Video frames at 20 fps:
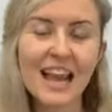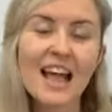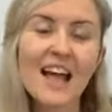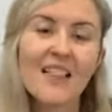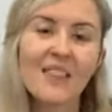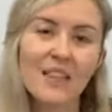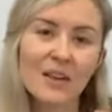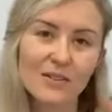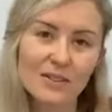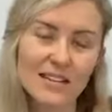
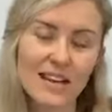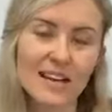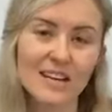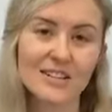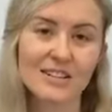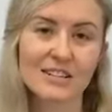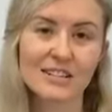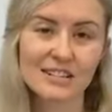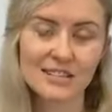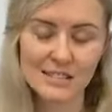There is
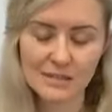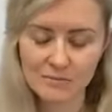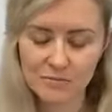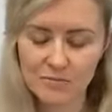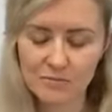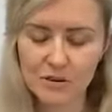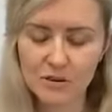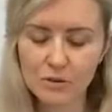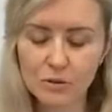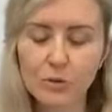actually some
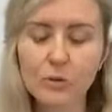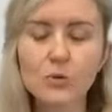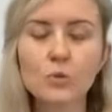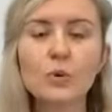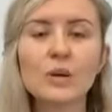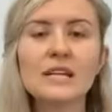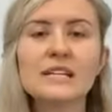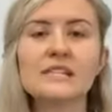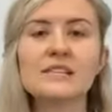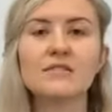real good
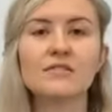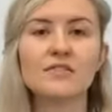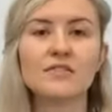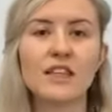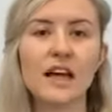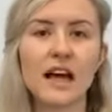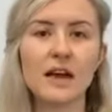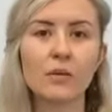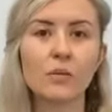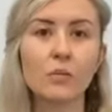reason for
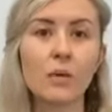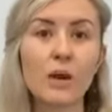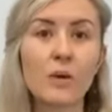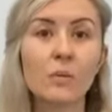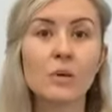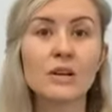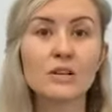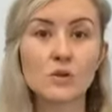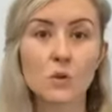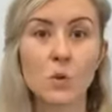that when
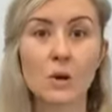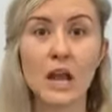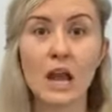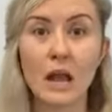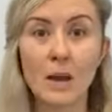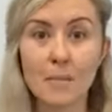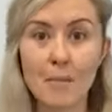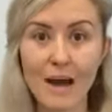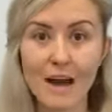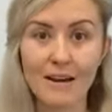we're talking
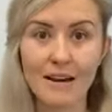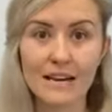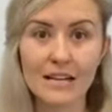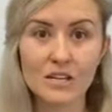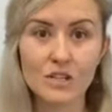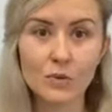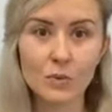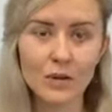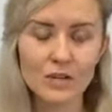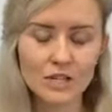about
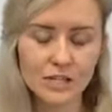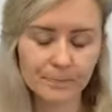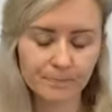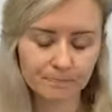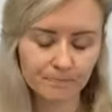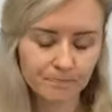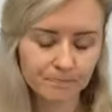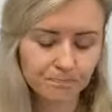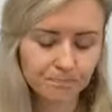intuition.